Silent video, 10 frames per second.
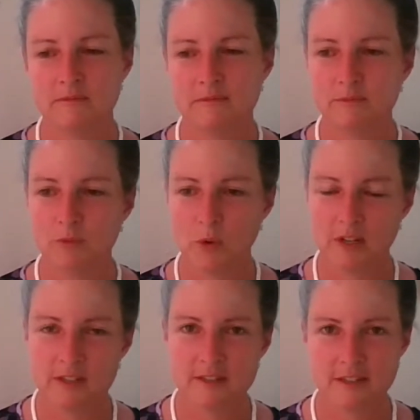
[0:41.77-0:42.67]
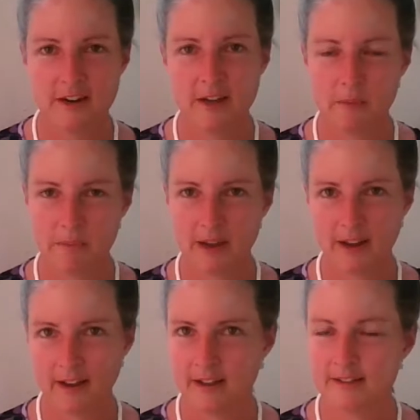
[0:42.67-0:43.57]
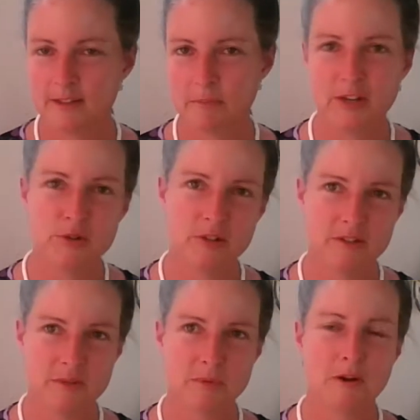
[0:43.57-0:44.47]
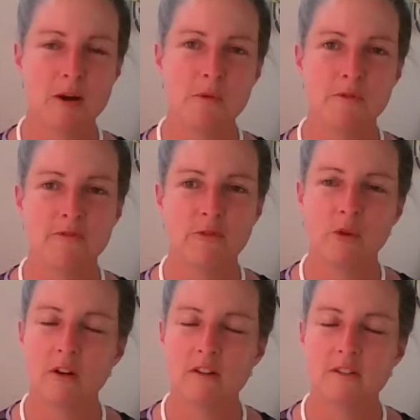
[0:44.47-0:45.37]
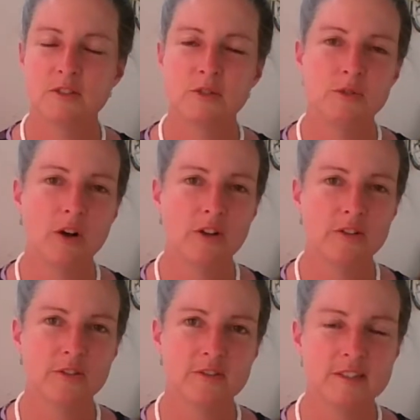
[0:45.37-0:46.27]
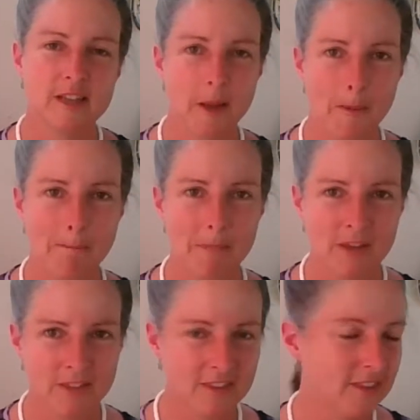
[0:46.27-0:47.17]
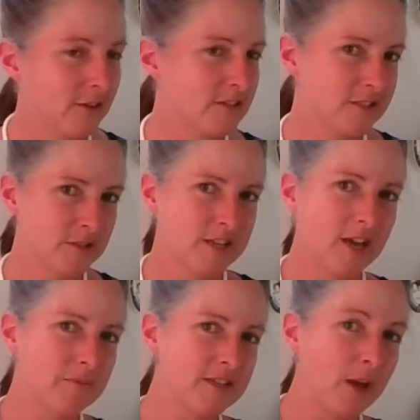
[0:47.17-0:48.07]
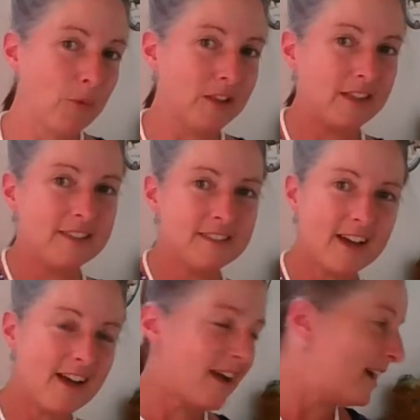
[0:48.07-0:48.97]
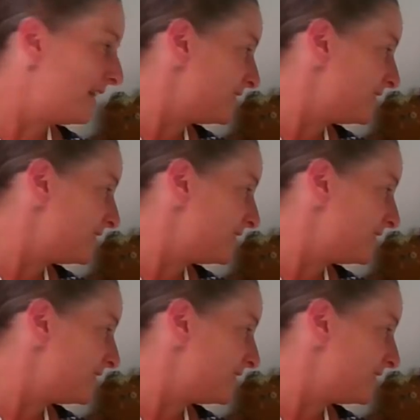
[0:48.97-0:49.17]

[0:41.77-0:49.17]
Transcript: wanting to sign up as a Patreon subscriber for $2 a month. There's still time to get one of these guys.